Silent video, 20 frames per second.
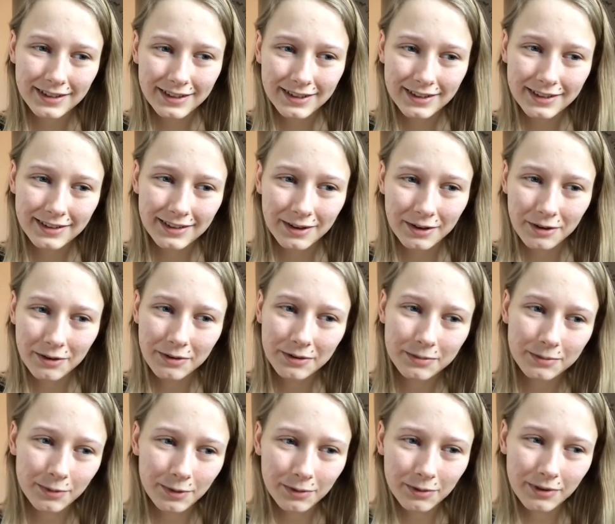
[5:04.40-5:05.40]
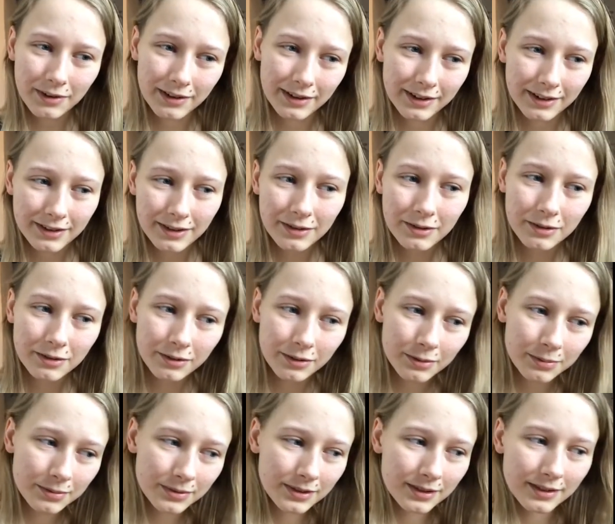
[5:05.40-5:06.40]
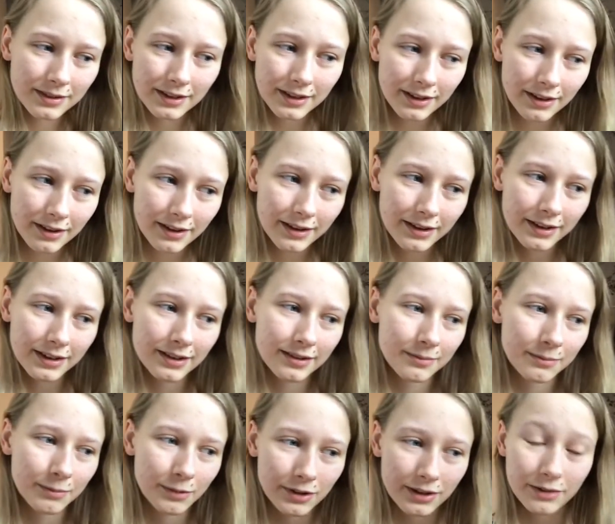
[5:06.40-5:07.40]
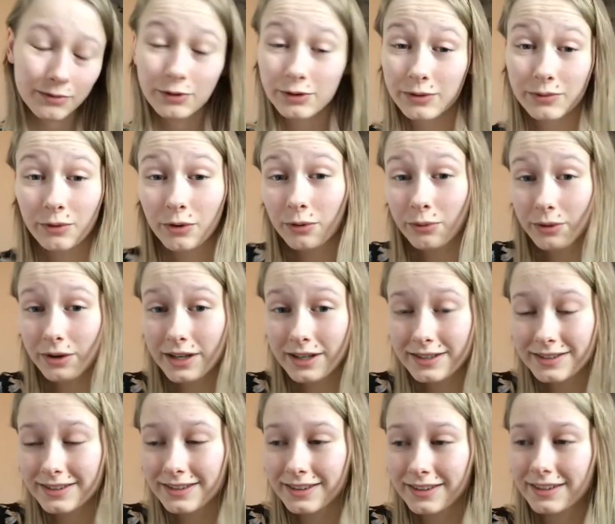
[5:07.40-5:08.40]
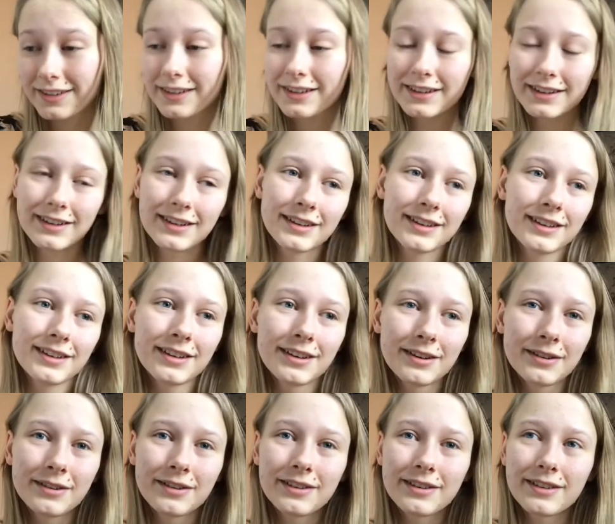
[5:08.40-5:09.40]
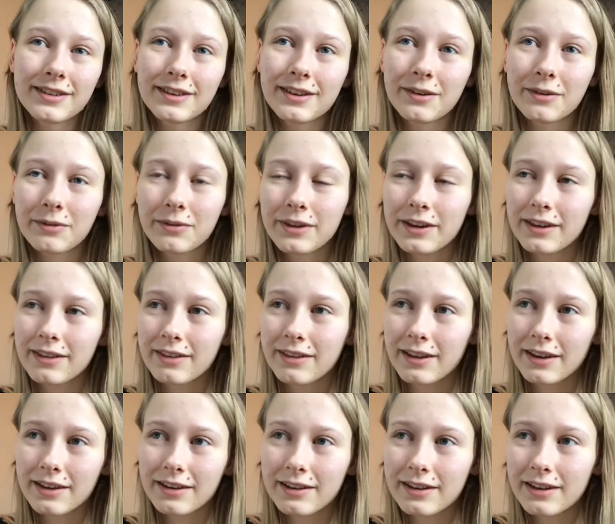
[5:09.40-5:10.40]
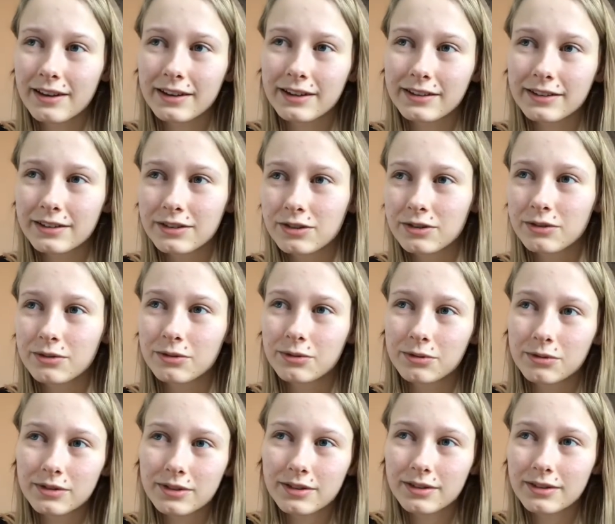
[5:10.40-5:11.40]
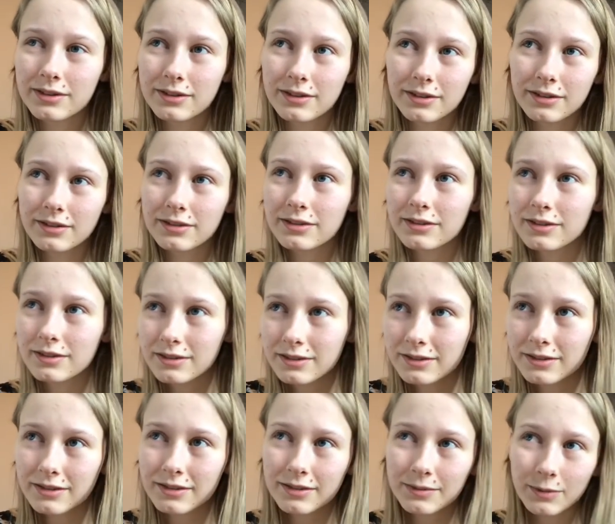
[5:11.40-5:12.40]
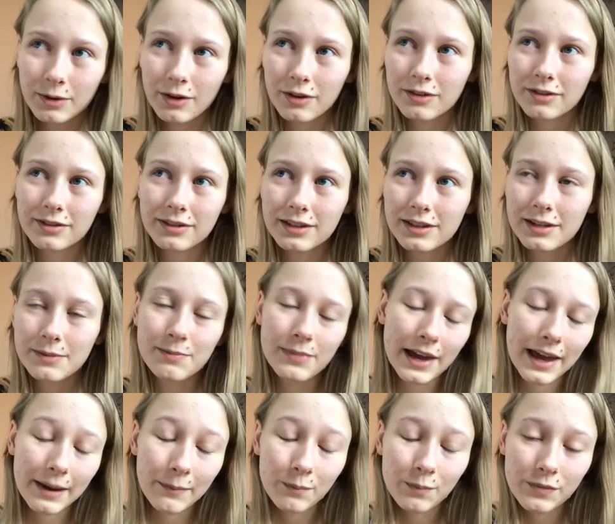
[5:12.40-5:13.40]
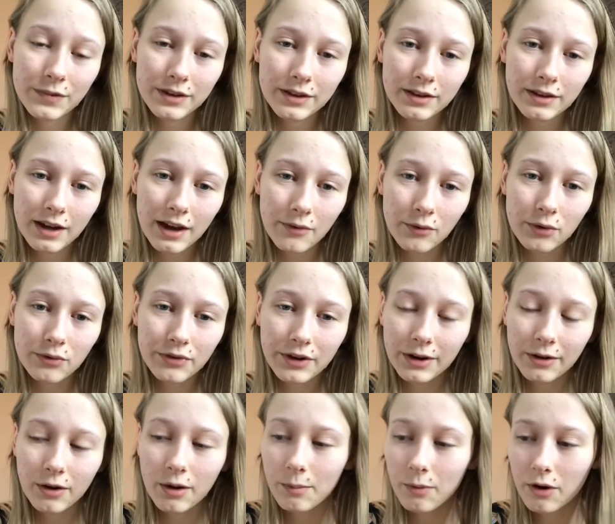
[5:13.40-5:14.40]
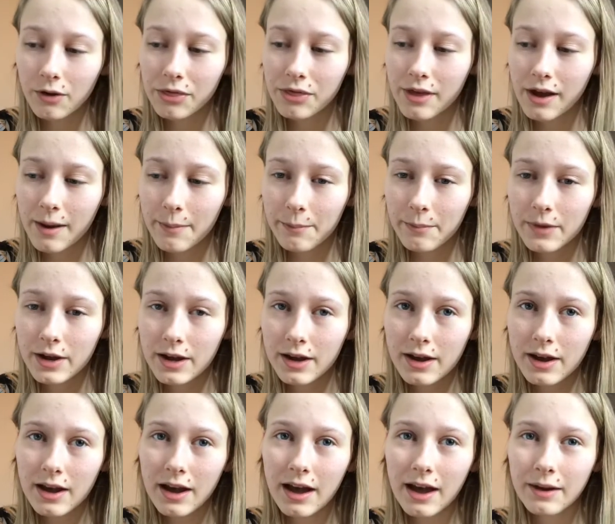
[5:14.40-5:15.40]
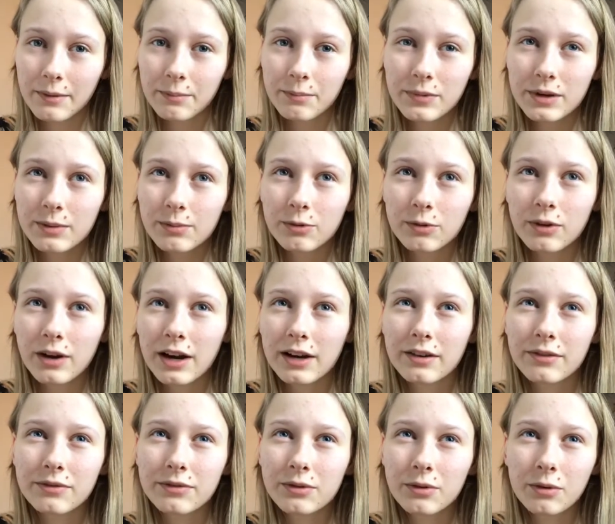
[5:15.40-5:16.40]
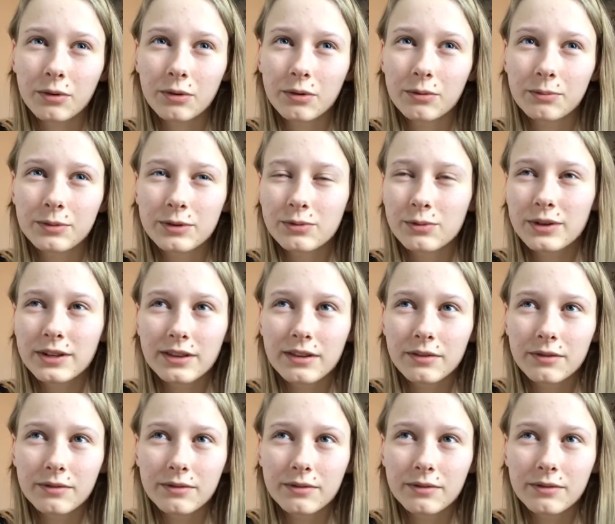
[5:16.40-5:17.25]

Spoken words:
the small, like, oh, oops, they died, but it was for a reason. You know, everything like killing the Jews just because he blamed everything upon them, and people kind of saw between the